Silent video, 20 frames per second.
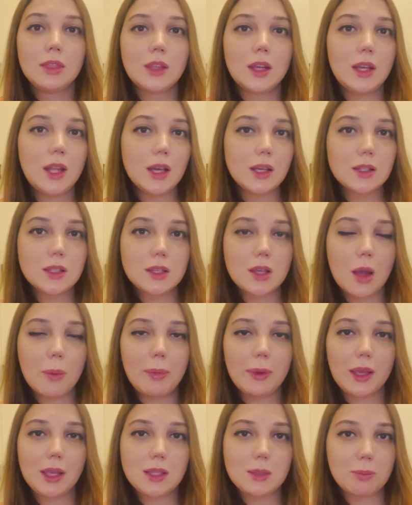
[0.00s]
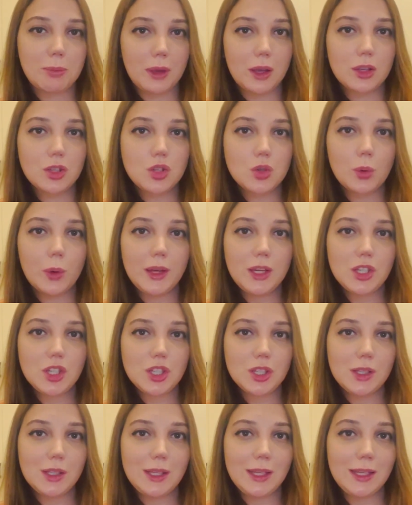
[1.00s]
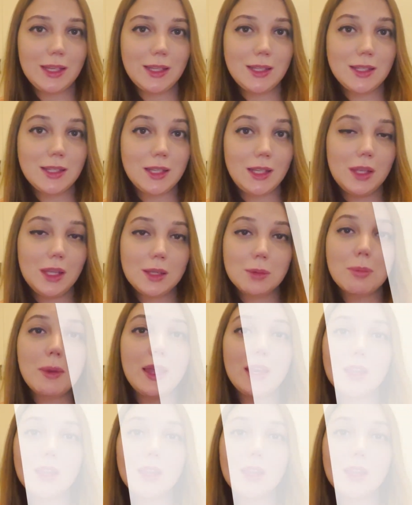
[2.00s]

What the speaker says: The next topic is punctuation, and it might